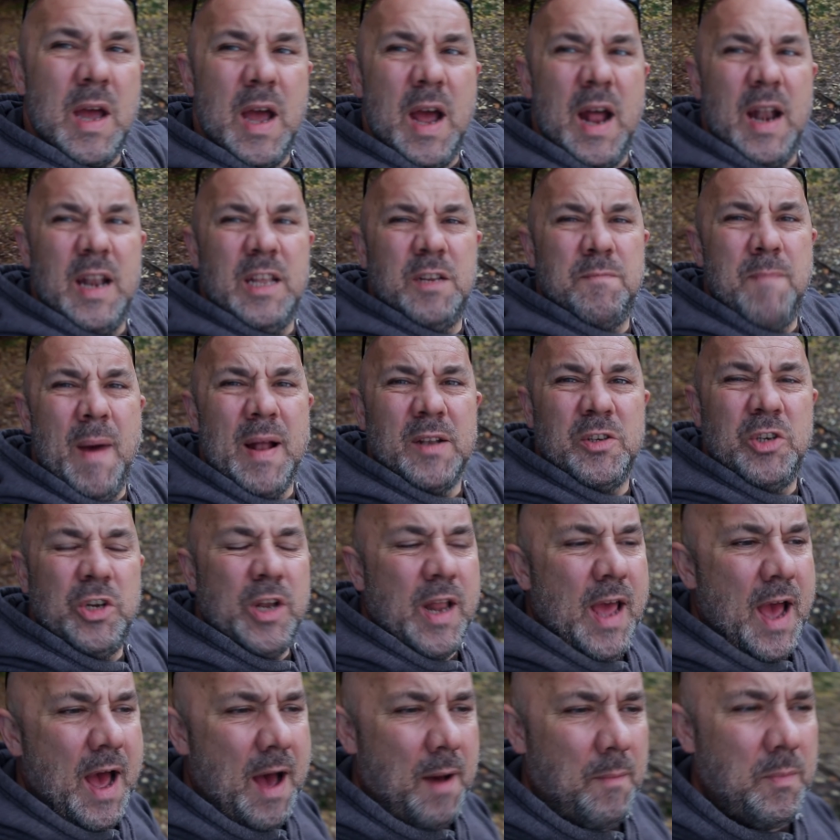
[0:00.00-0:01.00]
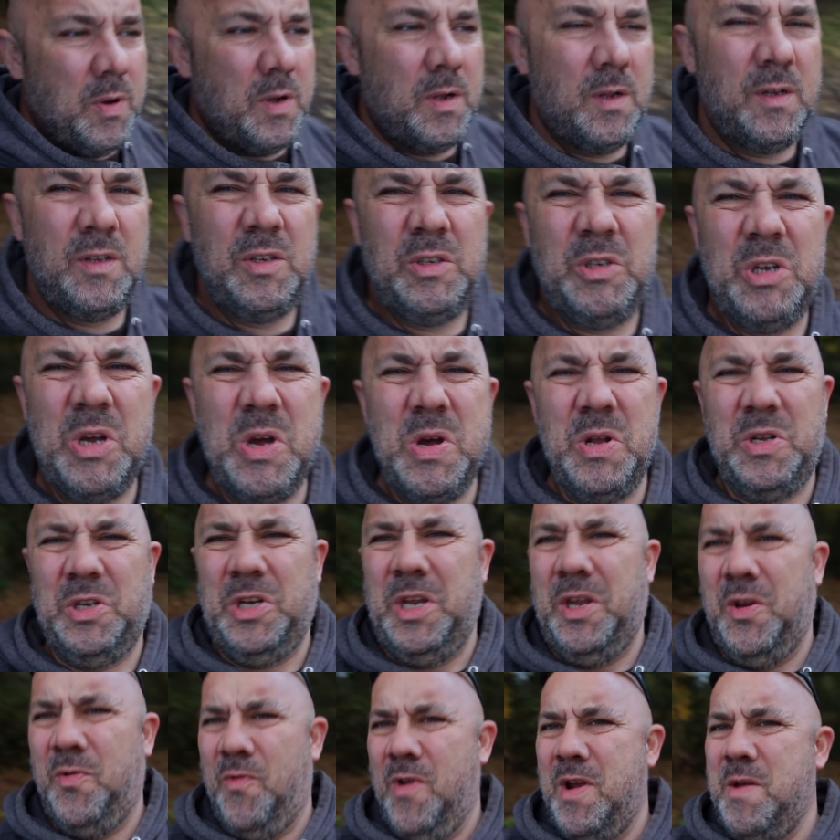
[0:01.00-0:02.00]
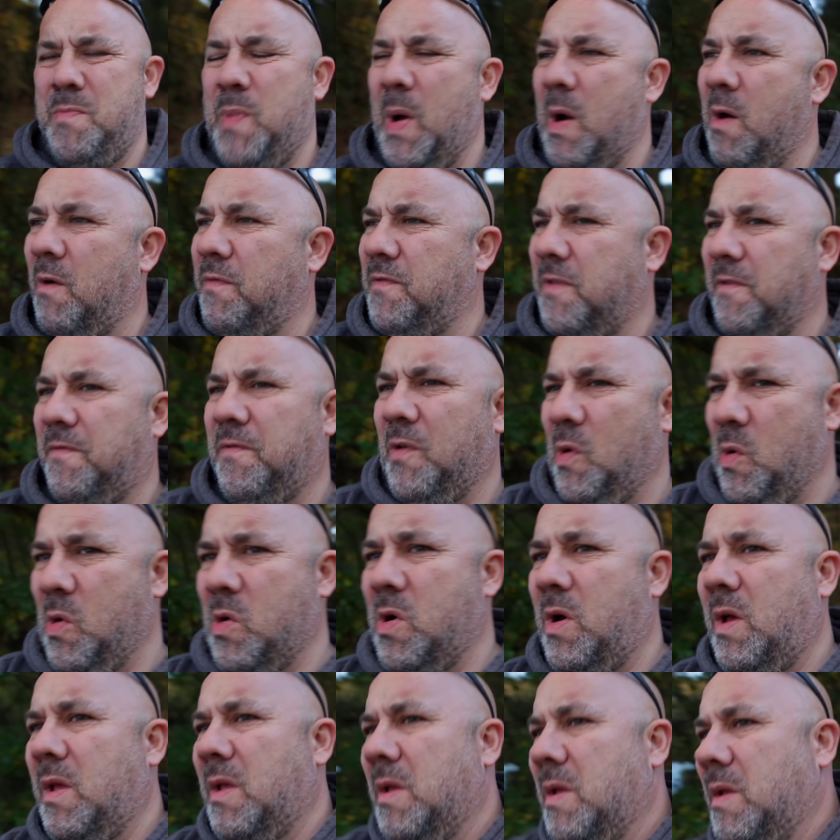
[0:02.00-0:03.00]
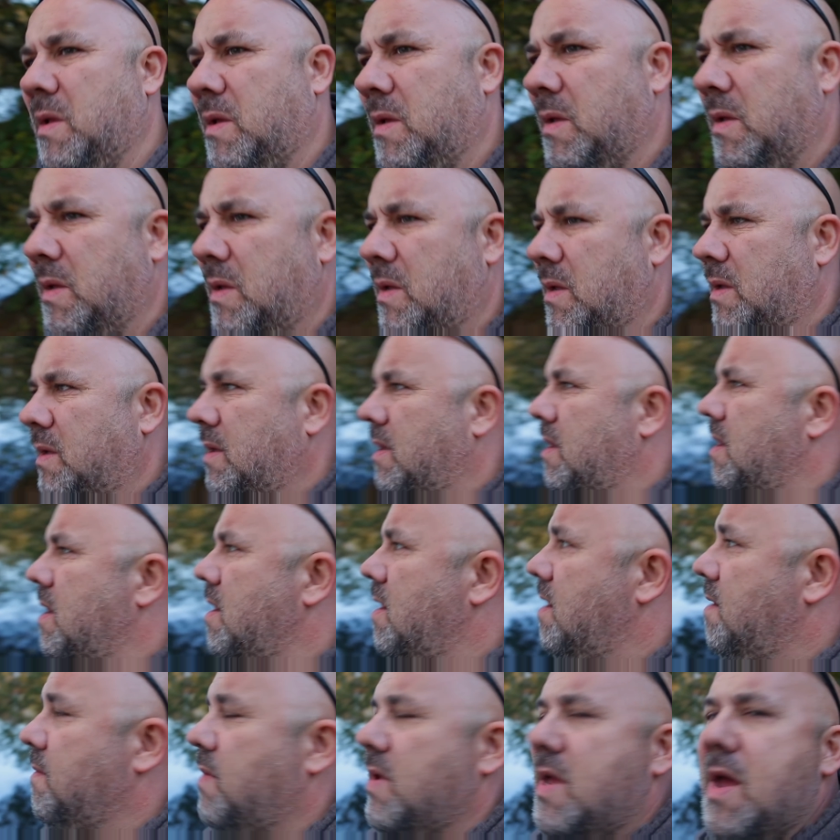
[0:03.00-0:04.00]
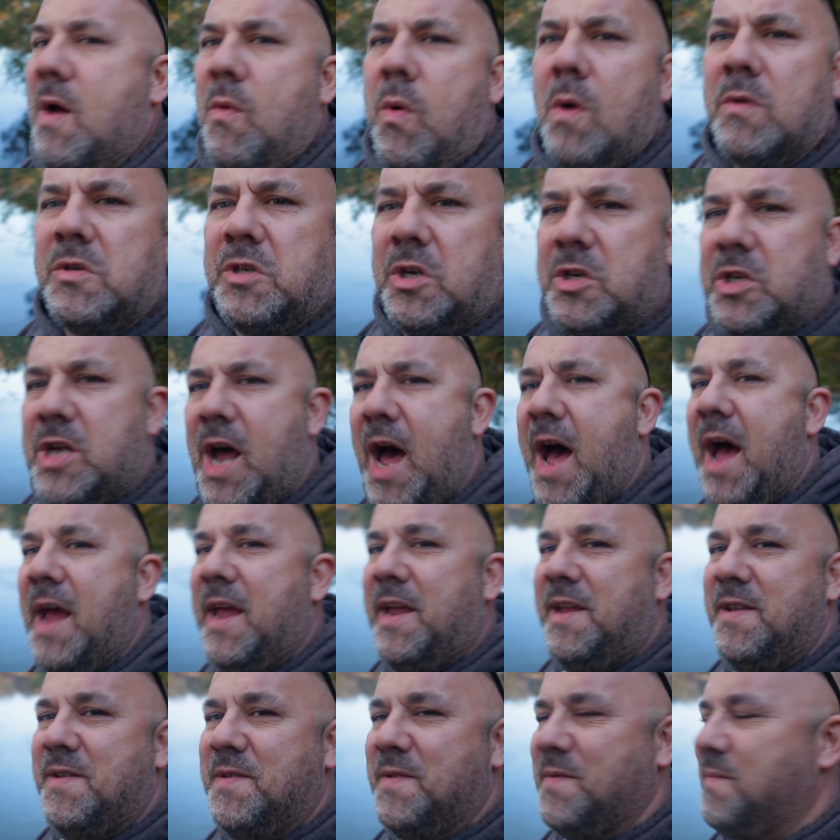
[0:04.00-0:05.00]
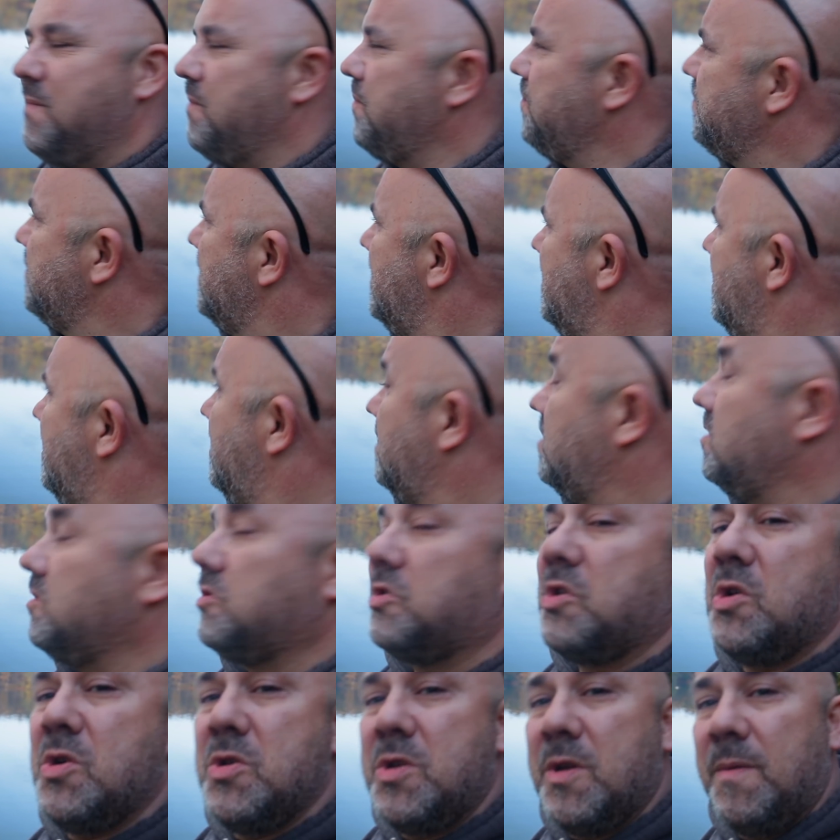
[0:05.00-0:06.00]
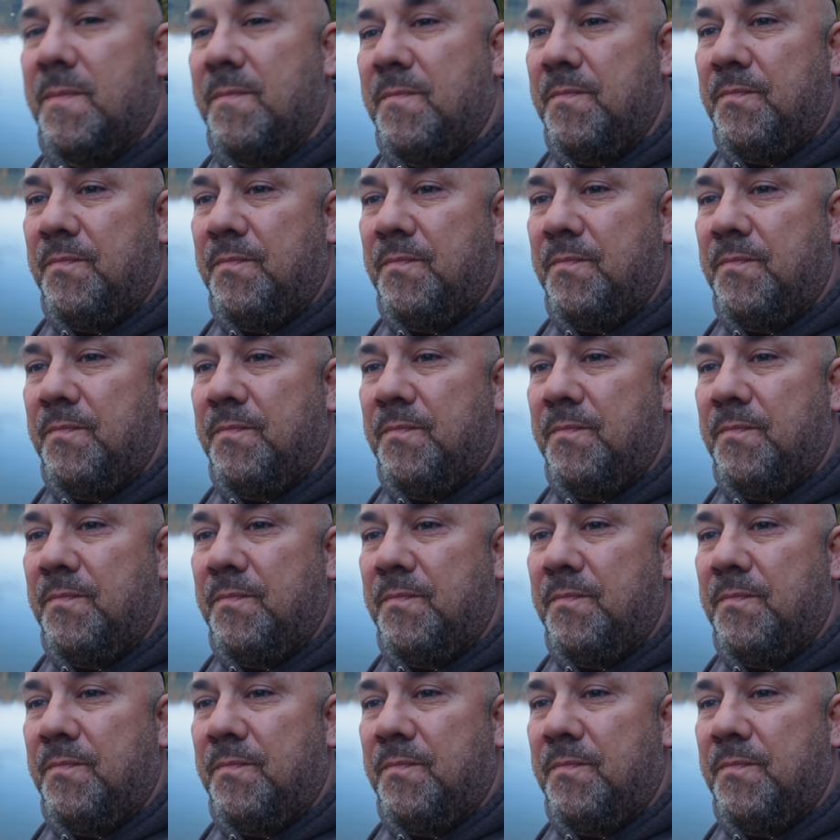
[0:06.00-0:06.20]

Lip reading: and he's munching it up. Dirty grebe off the floor. But yeah, what was I saying? It was good.